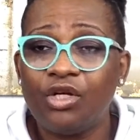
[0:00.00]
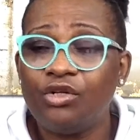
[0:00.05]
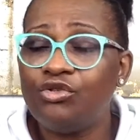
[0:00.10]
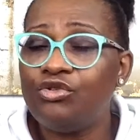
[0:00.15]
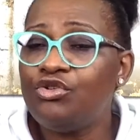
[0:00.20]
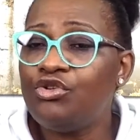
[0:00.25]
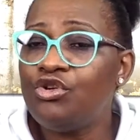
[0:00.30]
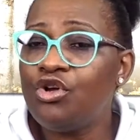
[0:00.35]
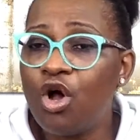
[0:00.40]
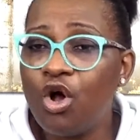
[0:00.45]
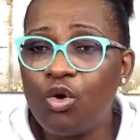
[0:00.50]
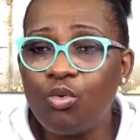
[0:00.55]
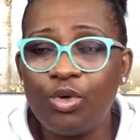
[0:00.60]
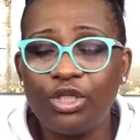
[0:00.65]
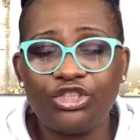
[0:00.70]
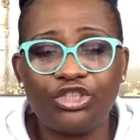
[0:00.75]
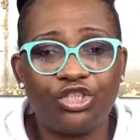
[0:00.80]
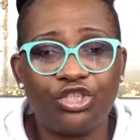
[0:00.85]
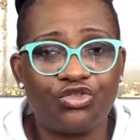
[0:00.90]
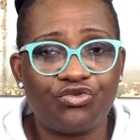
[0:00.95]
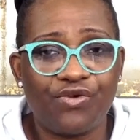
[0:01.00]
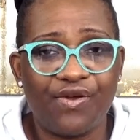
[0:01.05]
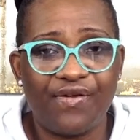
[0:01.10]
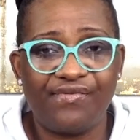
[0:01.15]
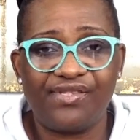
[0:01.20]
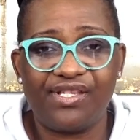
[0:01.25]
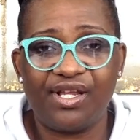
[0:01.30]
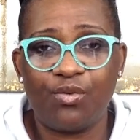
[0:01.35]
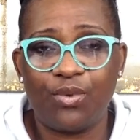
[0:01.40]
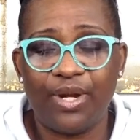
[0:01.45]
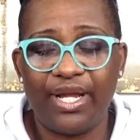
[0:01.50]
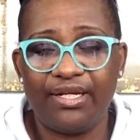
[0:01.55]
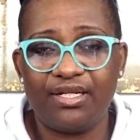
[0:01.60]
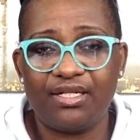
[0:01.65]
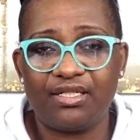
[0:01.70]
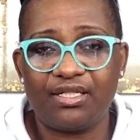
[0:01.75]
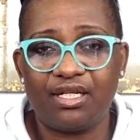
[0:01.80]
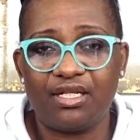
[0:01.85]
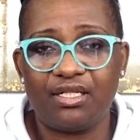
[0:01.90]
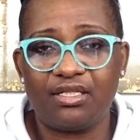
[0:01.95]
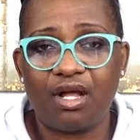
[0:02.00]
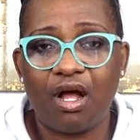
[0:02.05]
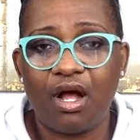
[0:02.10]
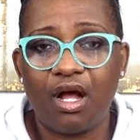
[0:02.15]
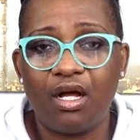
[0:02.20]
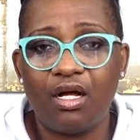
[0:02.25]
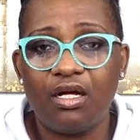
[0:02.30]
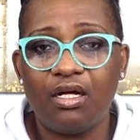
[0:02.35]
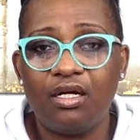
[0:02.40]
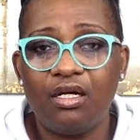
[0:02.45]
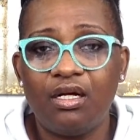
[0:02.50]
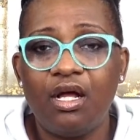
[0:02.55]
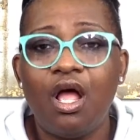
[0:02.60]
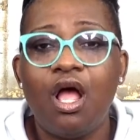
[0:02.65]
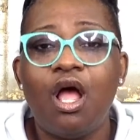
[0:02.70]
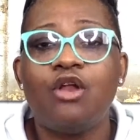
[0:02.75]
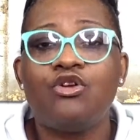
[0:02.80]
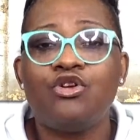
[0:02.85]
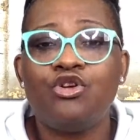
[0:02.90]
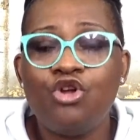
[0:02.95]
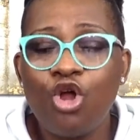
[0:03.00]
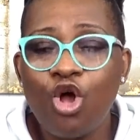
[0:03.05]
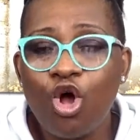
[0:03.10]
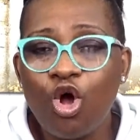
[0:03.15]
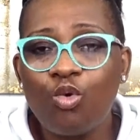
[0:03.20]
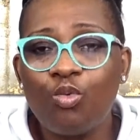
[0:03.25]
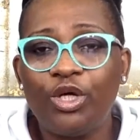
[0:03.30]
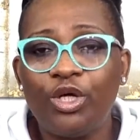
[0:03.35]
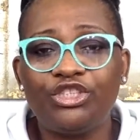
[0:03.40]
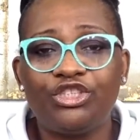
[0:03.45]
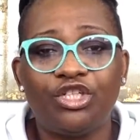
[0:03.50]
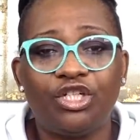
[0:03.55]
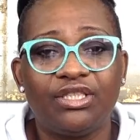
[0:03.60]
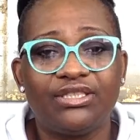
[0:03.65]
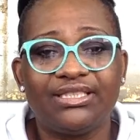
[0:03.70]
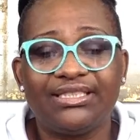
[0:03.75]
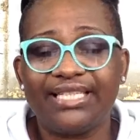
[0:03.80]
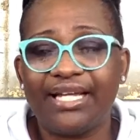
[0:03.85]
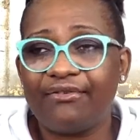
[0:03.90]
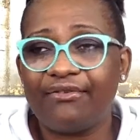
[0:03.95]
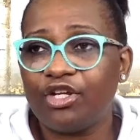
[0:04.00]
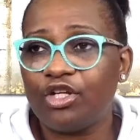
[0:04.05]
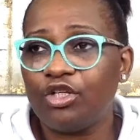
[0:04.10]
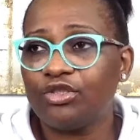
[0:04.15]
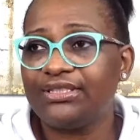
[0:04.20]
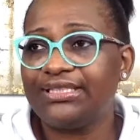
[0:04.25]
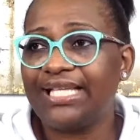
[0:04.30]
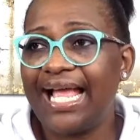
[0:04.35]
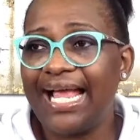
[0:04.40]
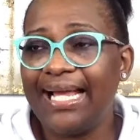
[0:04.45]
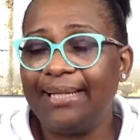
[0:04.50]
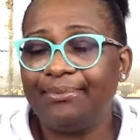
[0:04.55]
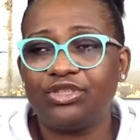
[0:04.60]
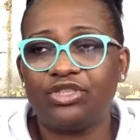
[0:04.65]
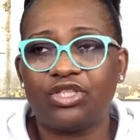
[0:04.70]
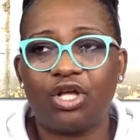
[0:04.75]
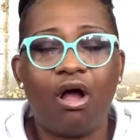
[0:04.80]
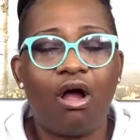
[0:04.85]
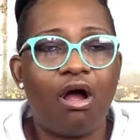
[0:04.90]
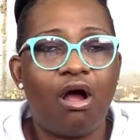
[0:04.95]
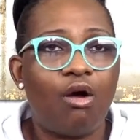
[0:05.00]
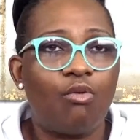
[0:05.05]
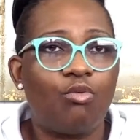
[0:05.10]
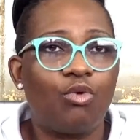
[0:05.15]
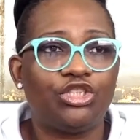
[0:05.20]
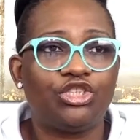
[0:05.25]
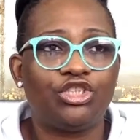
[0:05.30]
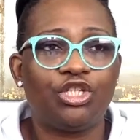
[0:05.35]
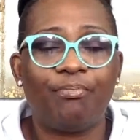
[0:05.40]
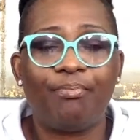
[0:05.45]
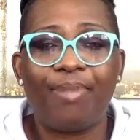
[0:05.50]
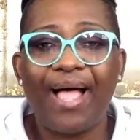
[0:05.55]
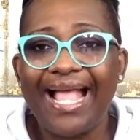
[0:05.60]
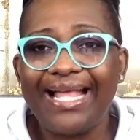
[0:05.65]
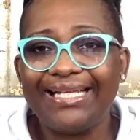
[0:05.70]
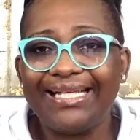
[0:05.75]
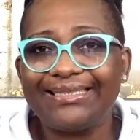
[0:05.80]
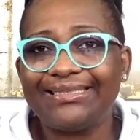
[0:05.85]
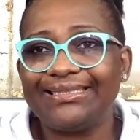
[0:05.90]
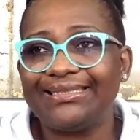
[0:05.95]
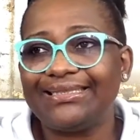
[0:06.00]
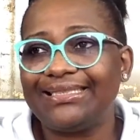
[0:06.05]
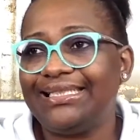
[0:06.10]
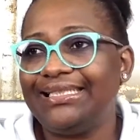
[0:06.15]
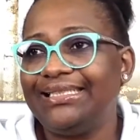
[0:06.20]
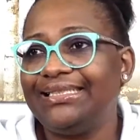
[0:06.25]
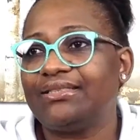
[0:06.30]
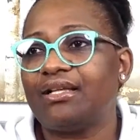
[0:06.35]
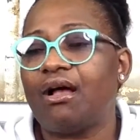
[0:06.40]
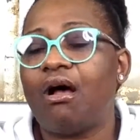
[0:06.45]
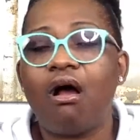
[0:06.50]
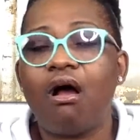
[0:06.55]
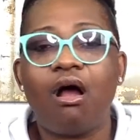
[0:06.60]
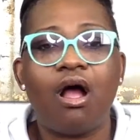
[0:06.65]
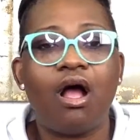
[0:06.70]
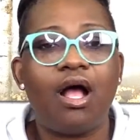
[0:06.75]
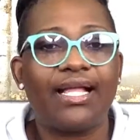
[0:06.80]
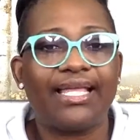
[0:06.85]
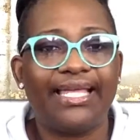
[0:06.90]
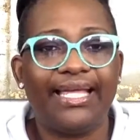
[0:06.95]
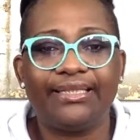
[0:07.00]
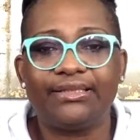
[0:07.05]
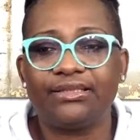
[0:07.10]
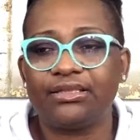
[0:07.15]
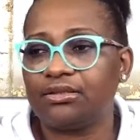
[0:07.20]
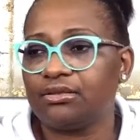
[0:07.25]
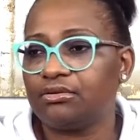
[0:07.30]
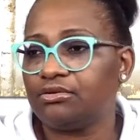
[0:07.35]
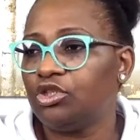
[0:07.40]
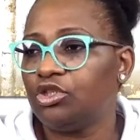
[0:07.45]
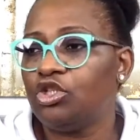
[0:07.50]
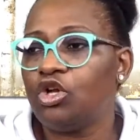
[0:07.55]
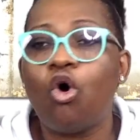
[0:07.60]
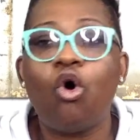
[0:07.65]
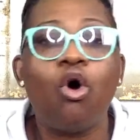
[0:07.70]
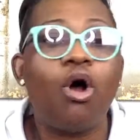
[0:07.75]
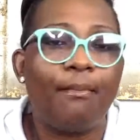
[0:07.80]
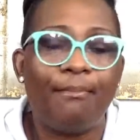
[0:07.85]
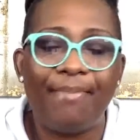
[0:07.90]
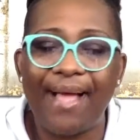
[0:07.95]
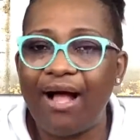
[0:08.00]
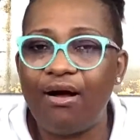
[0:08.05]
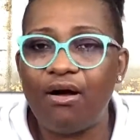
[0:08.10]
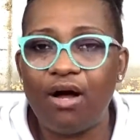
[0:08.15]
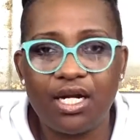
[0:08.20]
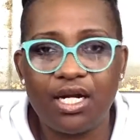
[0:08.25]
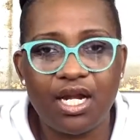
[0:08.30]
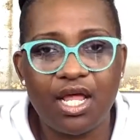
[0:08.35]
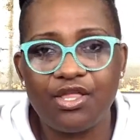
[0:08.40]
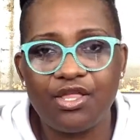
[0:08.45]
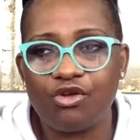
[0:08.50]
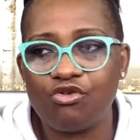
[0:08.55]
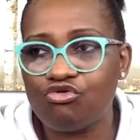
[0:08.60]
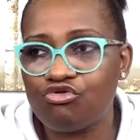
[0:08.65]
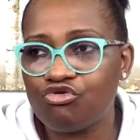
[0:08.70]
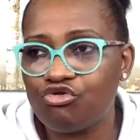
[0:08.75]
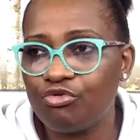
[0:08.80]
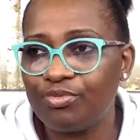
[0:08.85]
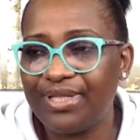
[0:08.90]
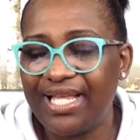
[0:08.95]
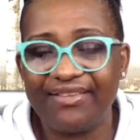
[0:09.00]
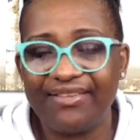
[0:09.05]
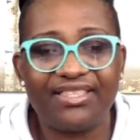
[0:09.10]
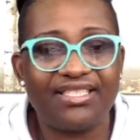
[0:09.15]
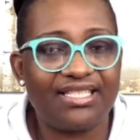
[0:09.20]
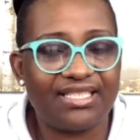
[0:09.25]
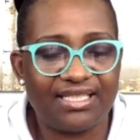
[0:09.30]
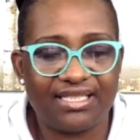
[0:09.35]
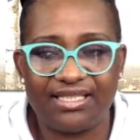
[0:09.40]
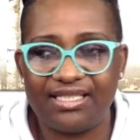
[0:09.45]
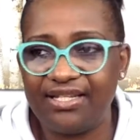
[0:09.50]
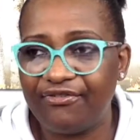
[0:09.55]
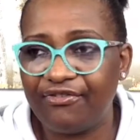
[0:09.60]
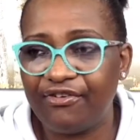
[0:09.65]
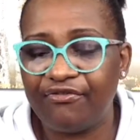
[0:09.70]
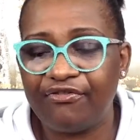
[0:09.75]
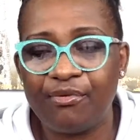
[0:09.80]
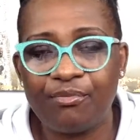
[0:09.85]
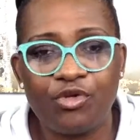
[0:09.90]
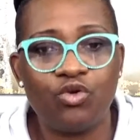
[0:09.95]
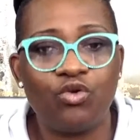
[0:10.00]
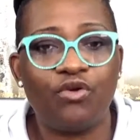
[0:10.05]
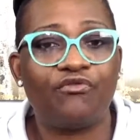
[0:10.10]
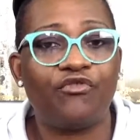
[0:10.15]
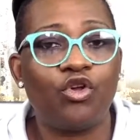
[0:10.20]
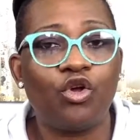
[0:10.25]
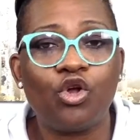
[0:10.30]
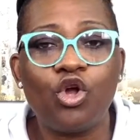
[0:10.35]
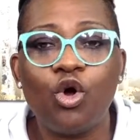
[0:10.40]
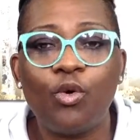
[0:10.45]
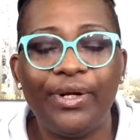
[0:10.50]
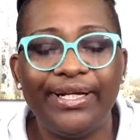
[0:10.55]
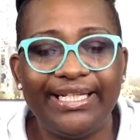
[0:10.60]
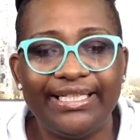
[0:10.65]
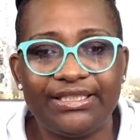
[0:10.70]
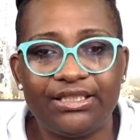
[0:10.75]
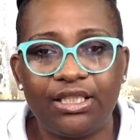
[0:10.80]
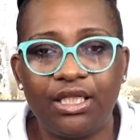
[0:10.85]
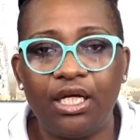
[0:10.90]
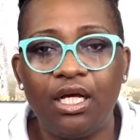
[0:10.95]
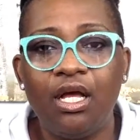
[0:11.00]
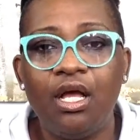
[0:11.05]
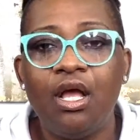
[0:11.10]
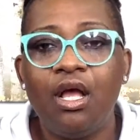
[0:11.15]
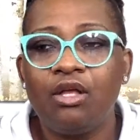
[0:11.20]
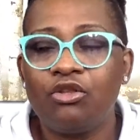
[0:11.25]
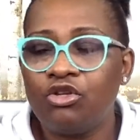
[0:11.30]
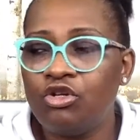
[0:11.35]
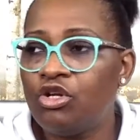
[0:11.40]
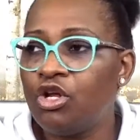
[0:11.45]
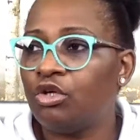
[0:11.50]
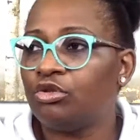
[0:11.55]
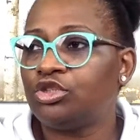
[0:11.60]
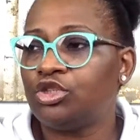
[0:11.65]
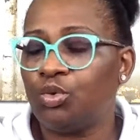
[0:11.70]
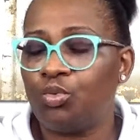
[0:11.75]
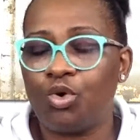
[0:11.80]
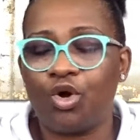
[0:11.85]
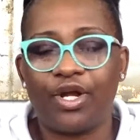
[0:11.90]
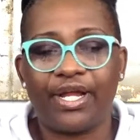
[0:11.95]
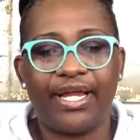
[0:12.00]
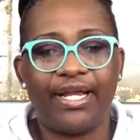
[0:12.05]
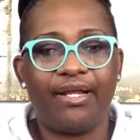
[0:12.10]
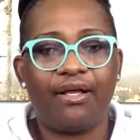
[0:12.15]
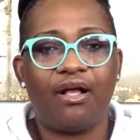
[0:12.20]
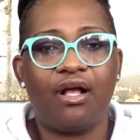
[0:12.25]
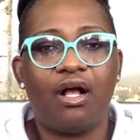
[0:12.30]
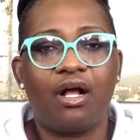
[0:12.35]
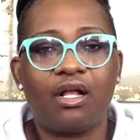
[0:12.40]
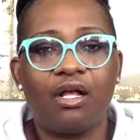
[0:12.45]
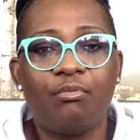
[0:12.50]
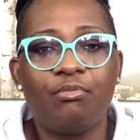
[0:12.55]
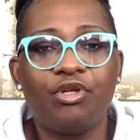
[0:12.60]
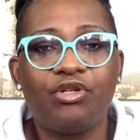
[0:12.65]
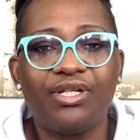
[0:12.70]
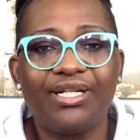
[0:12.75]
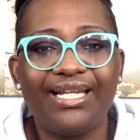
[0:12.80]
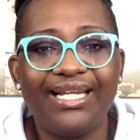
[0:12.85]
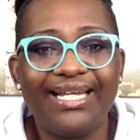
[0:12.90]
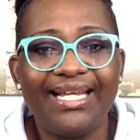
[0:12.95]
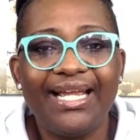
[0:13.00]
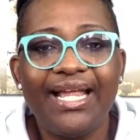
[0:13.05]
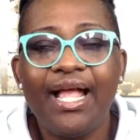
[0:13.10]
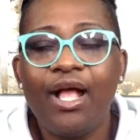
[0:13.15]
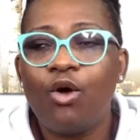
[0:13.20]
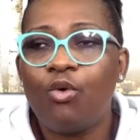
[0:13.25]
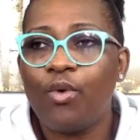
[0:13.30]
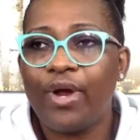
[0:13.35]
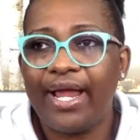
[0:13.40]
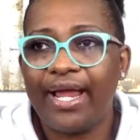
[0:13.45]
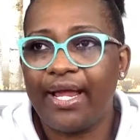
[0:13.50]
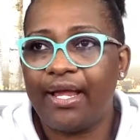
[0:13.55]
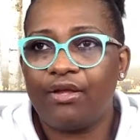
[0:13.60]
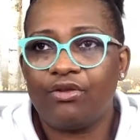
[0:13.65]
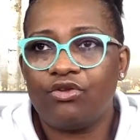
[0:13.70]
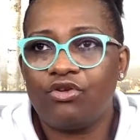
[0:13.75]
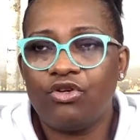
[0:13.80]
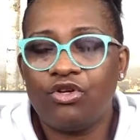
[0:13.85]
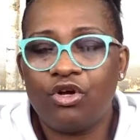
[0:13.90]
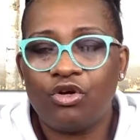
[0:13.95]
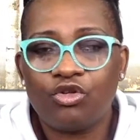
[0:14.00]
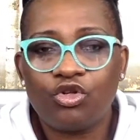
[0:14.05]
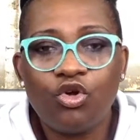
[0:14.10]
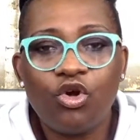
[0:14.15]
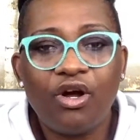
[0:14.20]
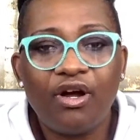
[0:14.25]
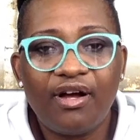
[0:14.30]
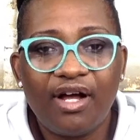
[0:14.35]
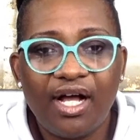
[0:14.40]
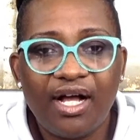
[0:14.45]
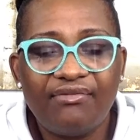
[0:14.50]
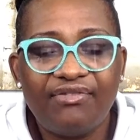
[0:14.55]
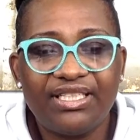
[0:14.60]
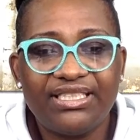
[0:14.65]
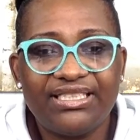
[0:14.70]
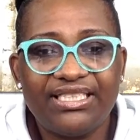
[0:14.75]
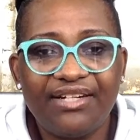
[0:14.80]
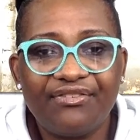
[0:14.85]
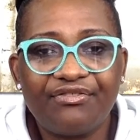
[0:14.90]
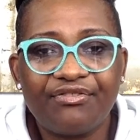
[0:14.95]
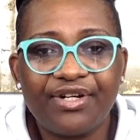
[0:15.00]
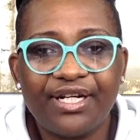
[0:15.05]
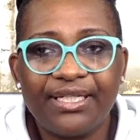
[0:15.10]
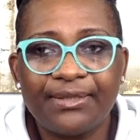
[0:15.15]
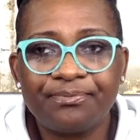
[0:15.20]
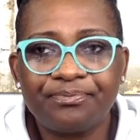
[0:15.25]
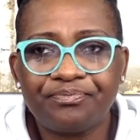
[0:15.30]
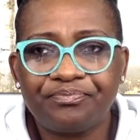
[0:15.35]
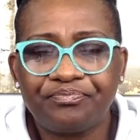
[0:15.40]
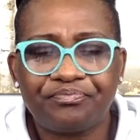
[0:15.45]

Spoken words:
Know what your strengths and weaknesses are. Know what your stereotypes are, what your biases are against, or about another group that's different from you. If you're going into, to work in a community where, you are of a different